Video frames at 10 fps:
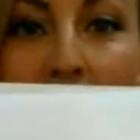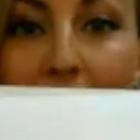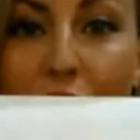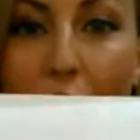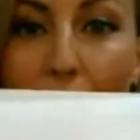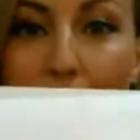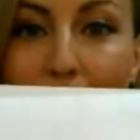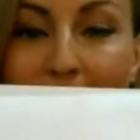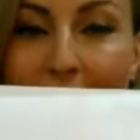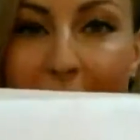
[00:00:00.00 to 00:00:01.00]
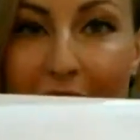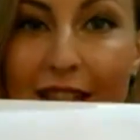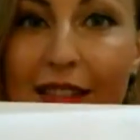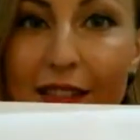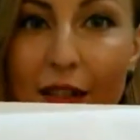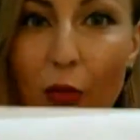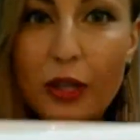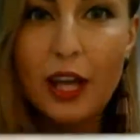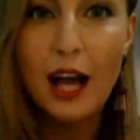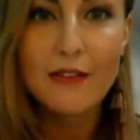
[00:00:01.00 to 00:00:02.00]
So since we
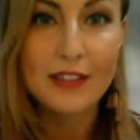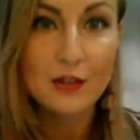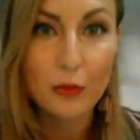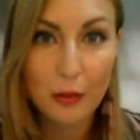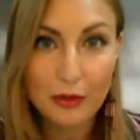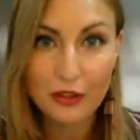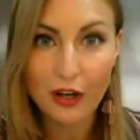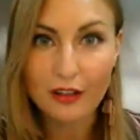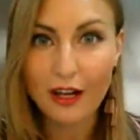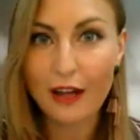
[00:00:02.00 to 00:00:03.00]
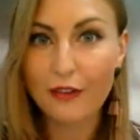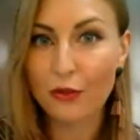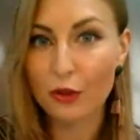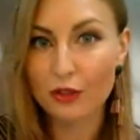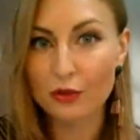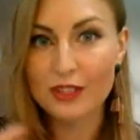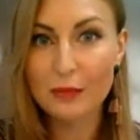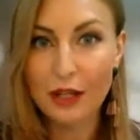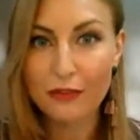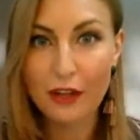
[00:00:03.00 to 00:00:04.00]
have this webinar, I thought you see my
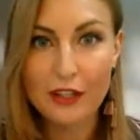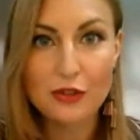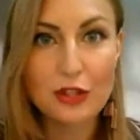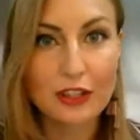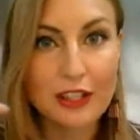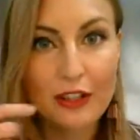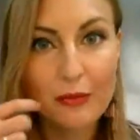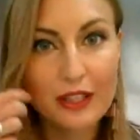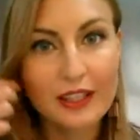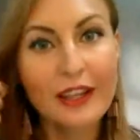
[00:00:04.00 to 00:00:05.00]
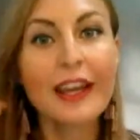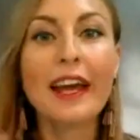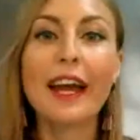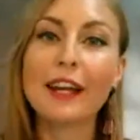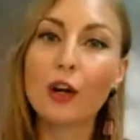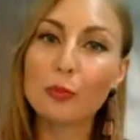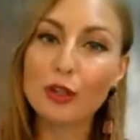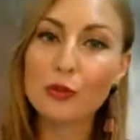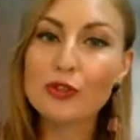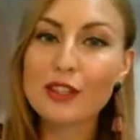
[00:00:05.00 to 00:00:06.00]
face, you can hear me, and I'll be
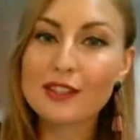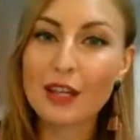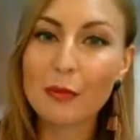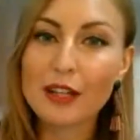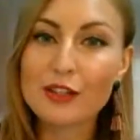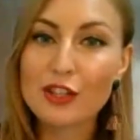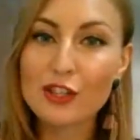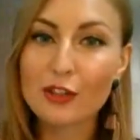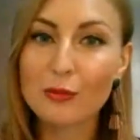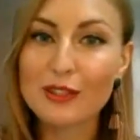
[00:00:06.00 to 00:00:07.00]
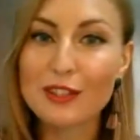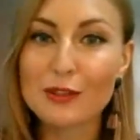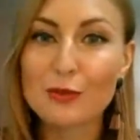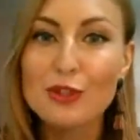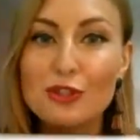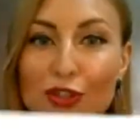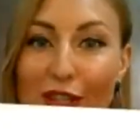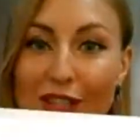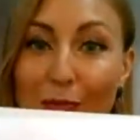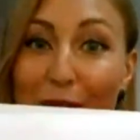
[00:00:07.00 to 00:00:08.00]
using some additional materials, which is just the
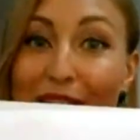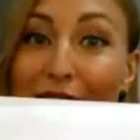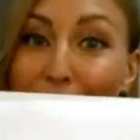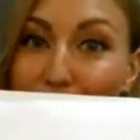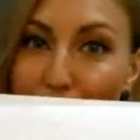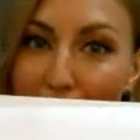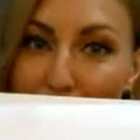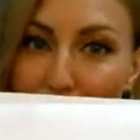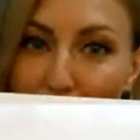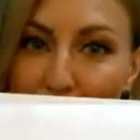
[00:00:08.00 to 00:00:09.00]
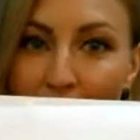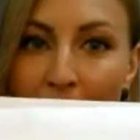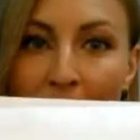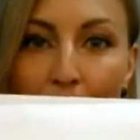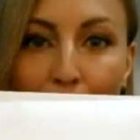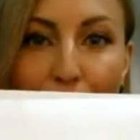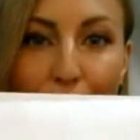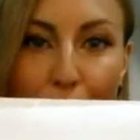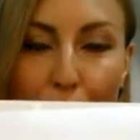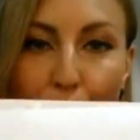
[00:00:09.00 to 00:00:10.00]
pieces of paper with
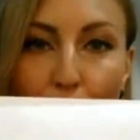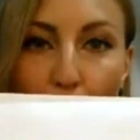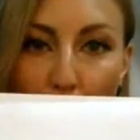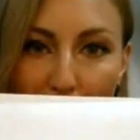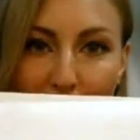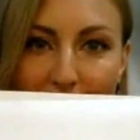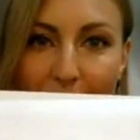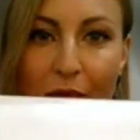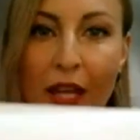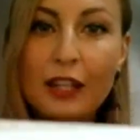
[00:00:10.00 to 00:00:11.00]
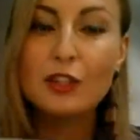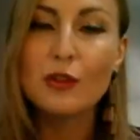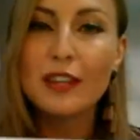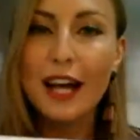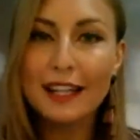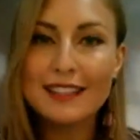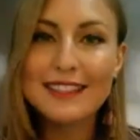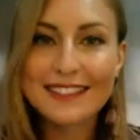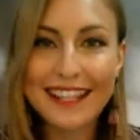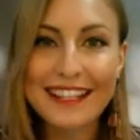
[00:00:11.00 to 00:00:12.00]
few words. So 90
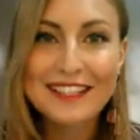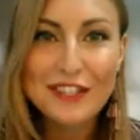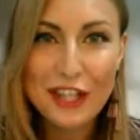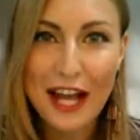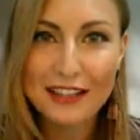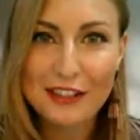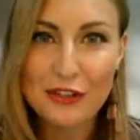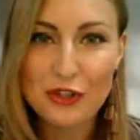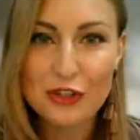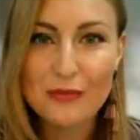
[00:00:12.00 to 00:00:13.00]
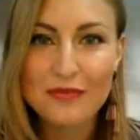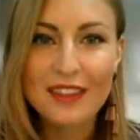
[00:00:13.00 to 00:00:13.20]
Days Challenge.